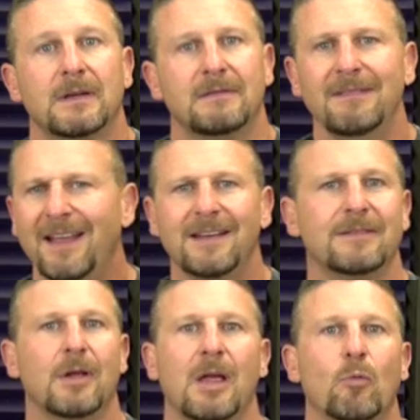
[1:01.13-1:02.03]
Not
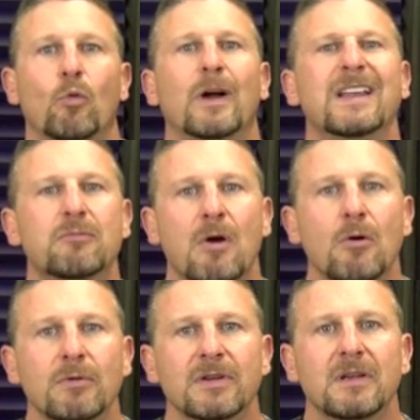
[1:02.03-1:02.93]
at what he
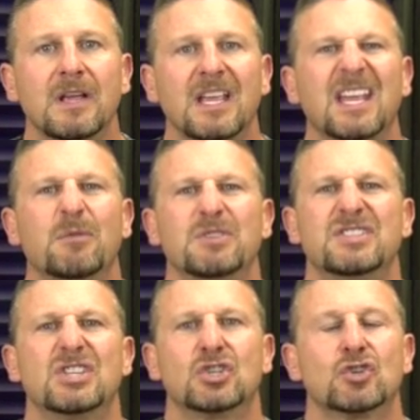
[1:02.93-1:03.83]
wrote, it was
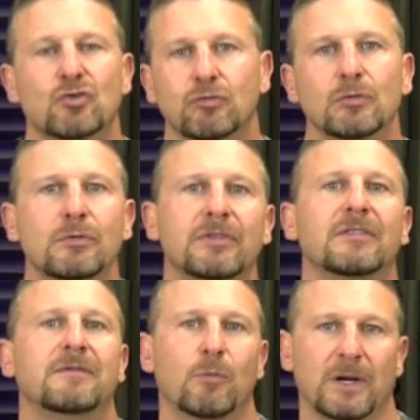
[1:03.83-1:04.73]
the truth
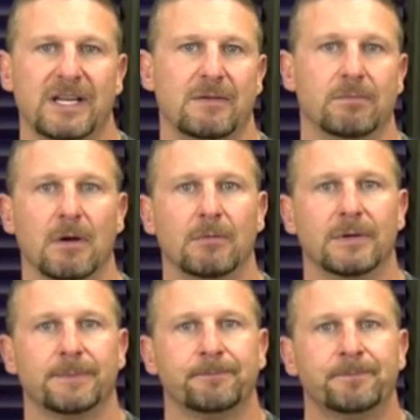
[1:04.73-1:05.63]
of what he
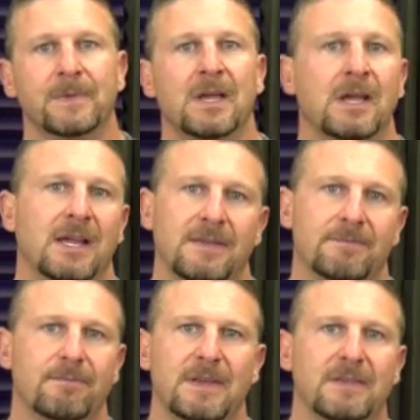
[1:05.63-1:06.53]
wrote.
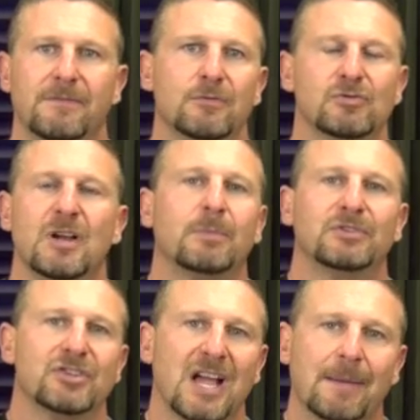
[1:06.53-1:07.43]
And in the first couple
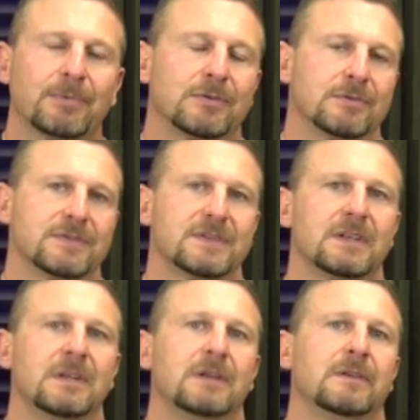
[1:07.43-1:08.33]
chapters,
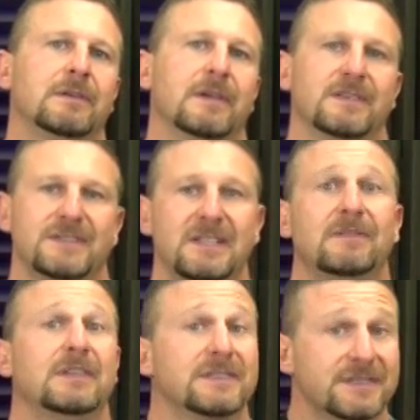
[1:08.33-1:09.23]

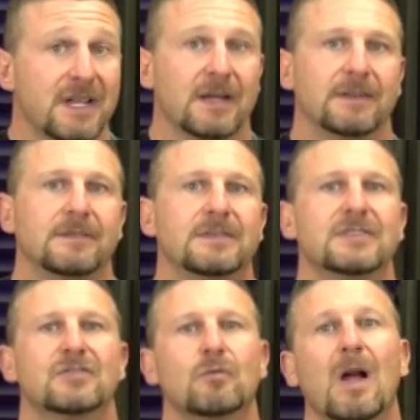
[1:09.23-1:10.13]
Stephen the son
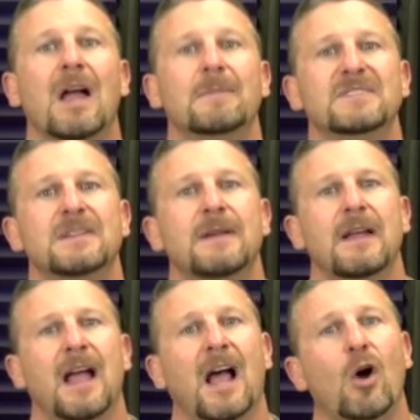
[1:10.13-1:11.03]
describes
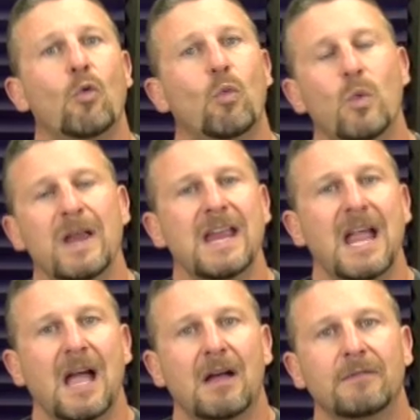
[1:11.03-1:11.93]
how we
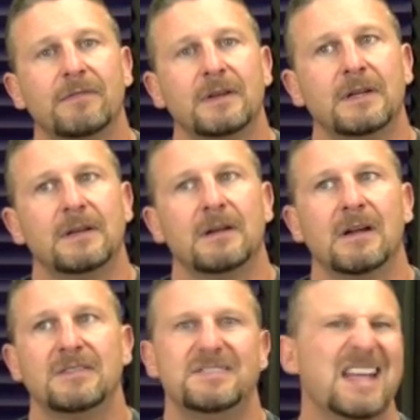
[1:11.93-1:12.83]
have
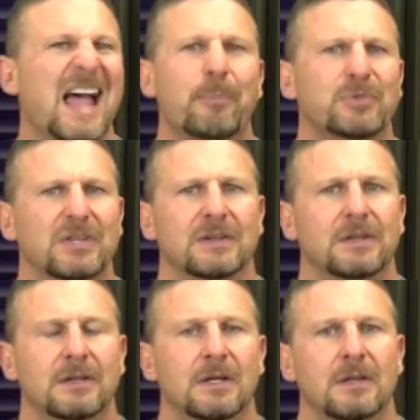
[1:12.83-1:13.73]

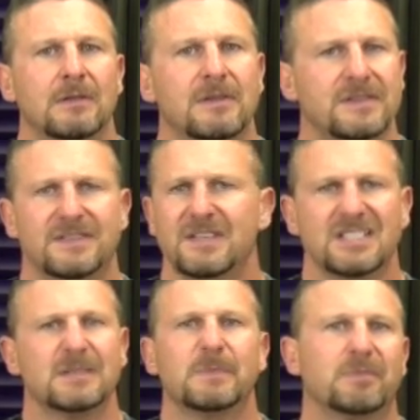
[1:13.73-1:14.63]
adapted the
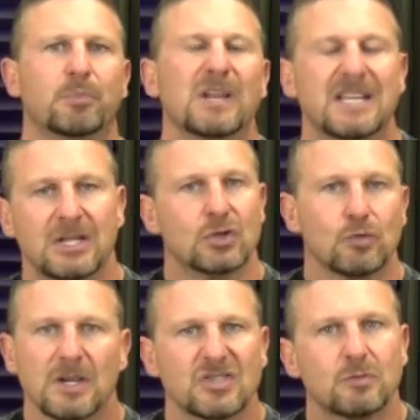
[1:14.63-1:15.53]
system of breaking
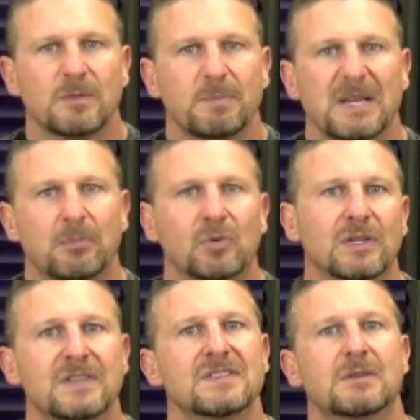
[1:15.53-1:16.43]
trust with people
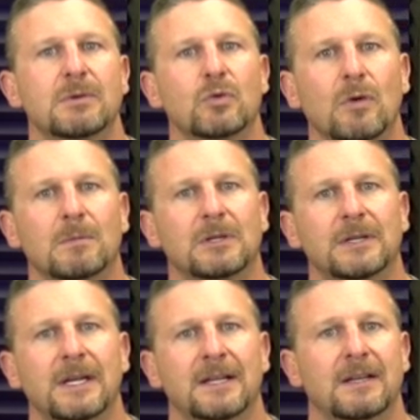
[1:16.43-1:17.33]
and consider it normal.
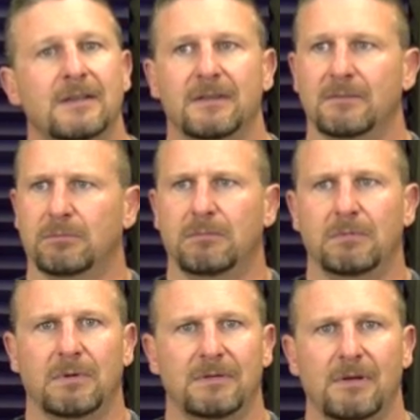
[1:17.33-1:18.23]
Now you think,
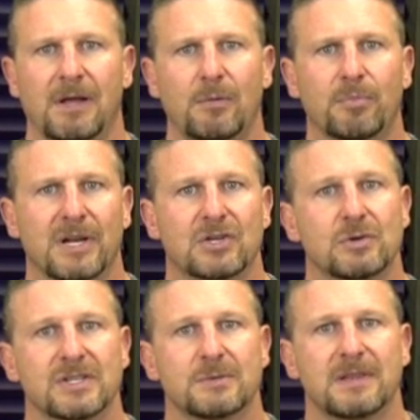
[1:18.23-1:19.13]
no, I don't break
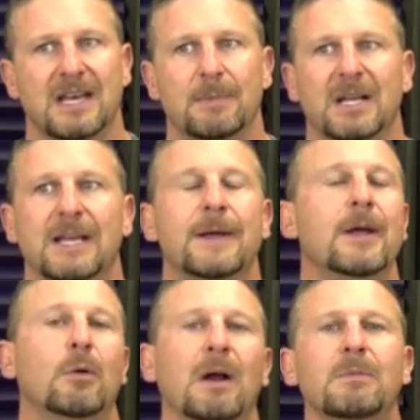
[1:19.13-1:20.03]
trust with anybody.
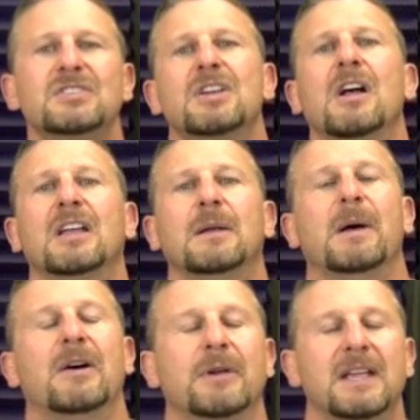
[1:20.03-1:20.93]
What he was talking
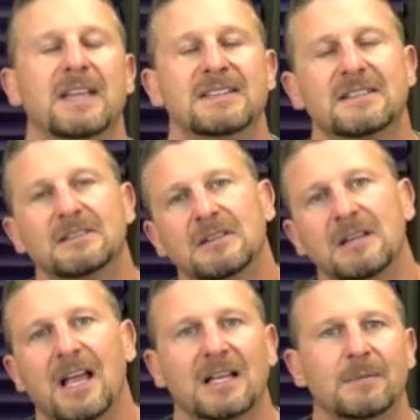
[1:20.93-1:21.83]
about is the
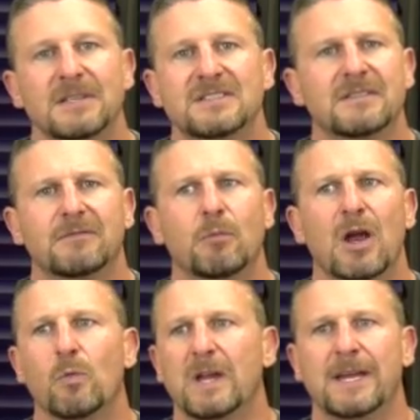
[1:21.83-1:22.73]
little elements of
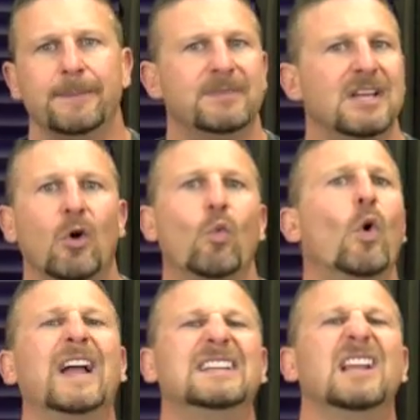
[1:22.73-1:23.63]
where we tell
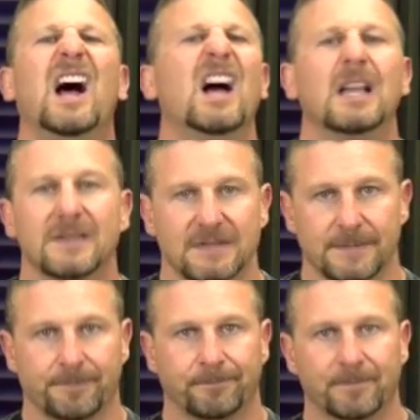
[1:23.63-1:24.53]
white lies.
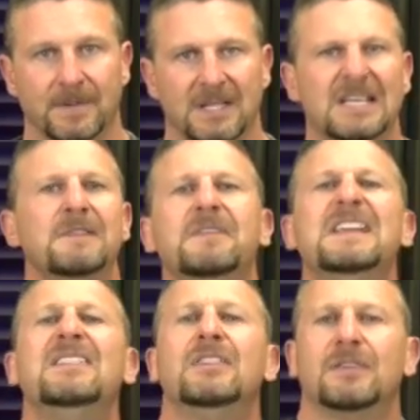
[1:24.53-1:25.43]

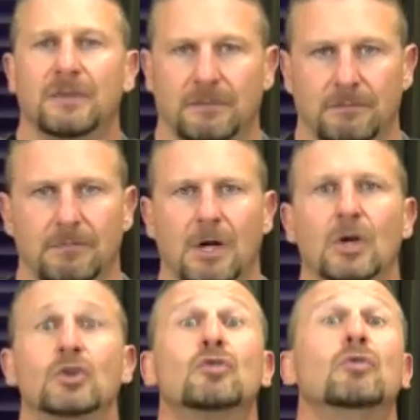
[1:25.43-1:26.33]
Convenient
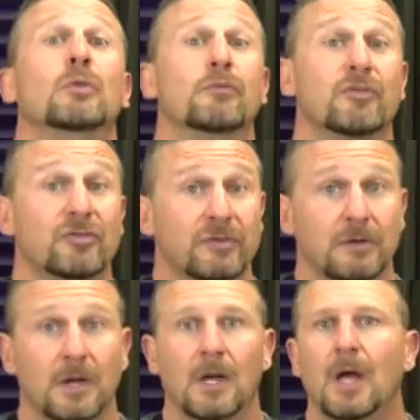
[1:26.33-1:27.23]
untruths,
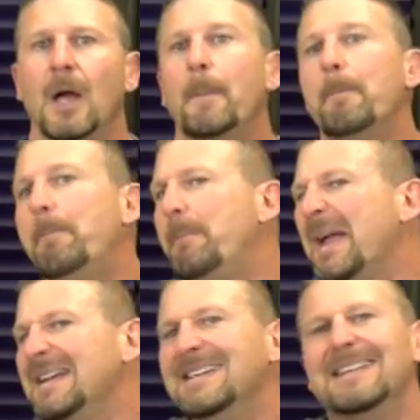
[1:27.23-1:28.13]

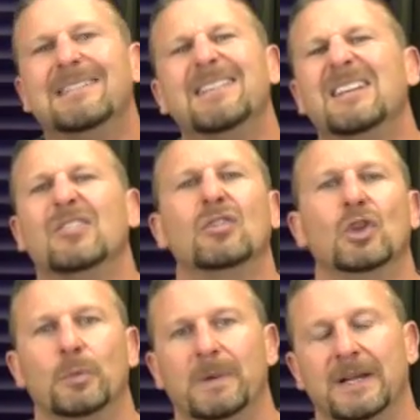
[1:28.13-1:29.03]
bending things a
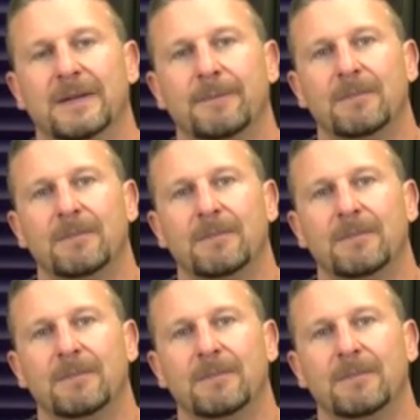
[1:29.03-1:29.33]
little bit.